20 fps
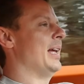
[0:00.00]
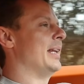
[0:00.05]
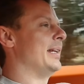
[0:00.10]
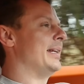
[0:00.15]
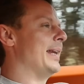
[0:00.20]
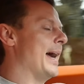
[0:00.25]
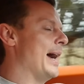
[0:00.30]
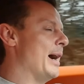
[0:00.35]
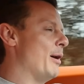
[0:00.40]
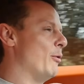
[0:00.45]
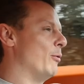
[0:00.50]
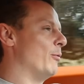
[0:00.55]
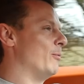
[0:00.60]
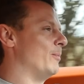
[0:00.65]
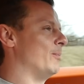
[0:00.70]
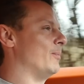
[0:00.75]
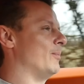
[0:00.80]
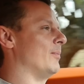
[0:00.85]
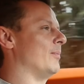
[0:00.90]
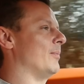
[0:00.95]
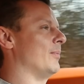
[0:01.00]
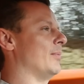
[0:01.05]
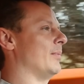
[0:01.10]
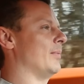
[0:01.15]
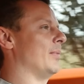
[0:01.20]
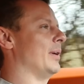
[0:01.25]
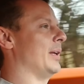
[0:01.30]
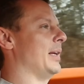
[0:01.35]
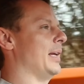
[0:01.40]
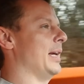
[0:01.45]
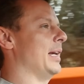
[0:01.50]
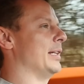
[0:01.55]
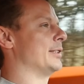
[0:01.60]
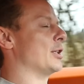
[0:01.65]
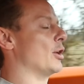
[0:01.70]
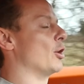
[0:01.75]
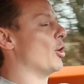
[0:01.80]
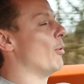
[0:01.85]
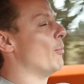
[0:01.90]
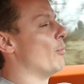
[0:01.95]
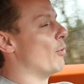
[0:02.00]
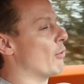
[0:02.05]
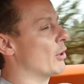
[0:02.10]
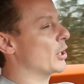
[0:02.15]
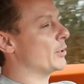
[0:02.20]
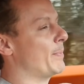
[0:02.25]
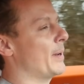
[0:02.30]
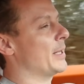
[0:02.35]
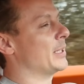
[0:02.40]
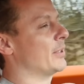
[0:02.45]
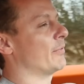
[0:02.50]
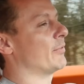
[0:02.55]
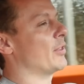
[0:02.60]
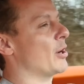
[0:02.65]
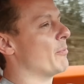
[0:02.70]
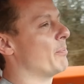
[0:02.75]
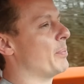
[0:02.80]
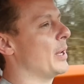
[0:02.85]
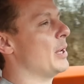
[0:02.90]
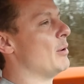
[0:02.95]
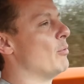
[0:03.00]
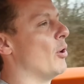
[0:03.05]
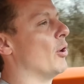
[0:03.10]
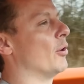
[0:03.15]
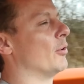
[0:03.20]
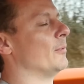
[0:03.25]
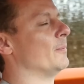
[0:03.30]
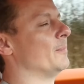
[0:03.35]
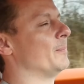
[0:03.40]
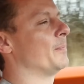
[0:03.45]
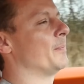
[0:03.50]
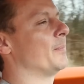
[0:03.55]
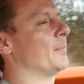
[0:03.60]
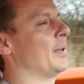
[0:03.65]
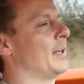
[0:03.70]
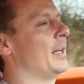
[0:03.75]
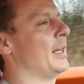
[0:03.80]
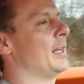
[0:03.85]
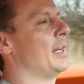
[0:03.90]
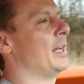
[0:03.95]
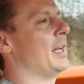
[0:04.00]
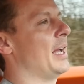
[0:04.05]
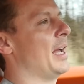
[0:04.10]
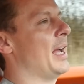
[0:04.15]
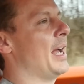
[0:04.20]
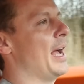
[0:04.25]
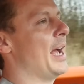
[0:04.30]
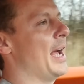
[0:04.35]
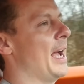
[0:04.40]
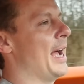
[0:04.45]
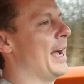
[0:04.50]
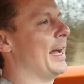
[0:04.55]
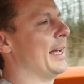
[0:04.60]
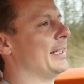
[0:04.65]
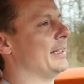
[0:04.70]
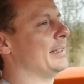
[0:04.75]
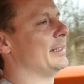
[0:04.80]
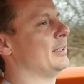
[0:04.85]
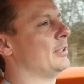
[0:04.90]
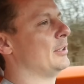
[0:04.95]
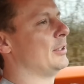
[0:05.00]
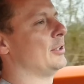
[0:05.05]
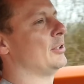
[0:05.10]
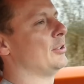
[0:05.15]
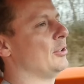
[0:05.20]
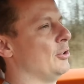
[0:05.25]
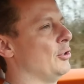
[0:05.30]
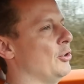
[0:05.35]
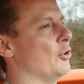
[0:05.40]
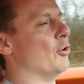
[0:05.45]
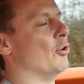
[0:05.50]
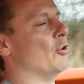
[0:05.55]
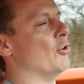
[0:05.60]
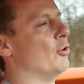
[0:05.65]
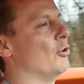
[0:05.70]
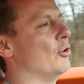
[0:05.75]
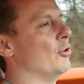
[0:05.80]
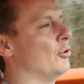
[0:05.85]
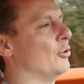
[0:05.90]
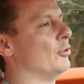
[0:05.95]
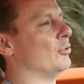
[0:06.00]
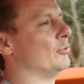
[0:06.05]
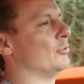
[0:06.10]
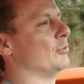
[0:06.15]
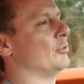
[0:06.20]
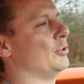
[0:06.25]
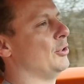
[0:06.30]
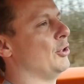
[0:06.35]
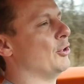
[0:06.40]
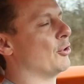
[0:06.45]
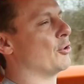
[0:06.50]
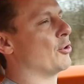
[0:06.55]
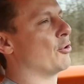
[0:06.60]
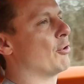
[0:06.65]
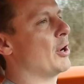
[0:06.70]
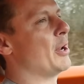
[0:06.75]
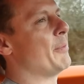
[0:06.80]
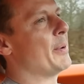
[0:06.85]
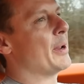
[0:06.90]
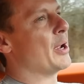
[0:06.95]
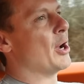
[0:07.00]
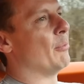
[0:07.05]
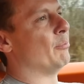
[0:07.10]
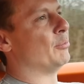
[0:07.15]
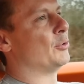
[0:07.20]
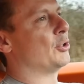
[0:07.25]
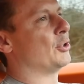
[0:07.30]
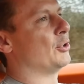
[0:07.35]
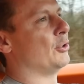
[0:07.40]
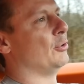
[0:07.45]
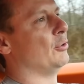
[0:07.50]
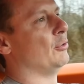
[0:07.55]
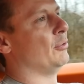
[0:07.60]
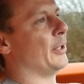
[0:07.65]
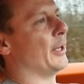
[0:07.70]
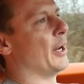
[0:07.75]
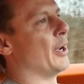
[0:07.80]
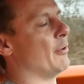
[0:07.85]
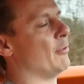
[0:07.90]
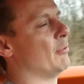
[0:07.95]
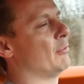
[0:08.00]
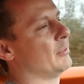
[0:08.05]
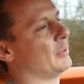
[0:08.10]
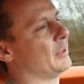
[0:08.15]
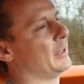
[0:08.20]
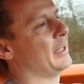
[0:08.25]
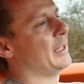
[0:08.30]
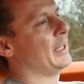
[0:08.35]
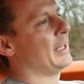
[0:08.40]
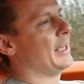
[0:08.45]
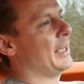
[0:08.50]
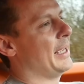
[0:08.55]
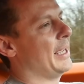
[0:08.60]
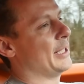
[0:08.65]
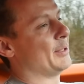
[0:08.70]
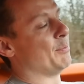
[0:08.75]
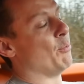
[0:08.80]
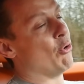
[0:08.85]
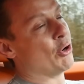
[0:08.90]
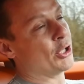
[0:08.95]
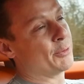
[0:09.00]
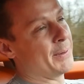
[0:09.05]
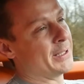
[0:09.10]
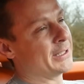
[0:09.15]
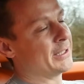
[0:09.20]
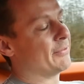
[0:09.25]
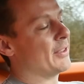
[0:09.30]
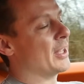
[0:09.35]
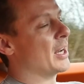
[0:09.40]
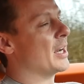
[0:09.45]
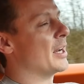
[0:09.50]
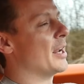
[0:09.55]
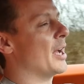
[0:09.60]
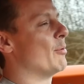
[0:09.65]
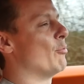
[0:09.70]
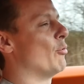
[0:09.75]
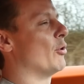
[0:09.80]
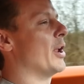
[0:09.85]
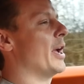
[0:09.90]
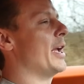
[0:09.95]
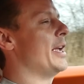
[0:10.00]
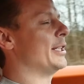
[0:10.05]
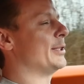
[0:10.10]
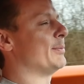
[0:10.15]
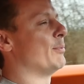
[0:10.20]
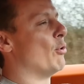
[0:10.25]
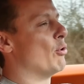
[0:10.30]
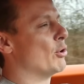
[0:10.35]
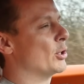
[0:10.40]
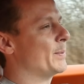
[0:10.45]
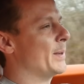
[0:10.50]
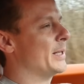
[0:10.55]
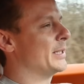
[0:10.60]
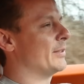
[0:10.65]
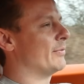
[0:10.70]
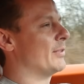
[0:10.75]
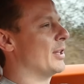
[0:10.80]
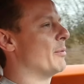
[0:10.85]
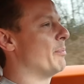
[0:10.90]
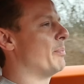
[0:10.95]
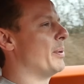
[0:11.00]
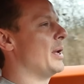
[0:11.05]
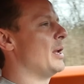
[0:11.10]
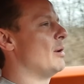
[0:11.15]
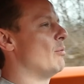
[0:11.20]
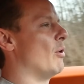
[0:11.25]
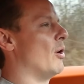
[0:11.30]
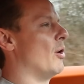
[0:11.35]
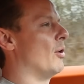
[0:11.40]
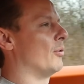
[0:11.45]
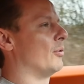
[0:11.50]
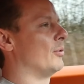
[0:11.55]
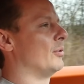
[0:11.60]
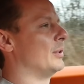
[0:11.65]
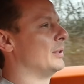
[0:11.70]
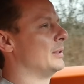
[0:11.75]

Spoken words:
Now, it's a lot more expensive than a P1, and you're creeping up to, you know, it's more expensive than a 918, it's more expensive than a P1.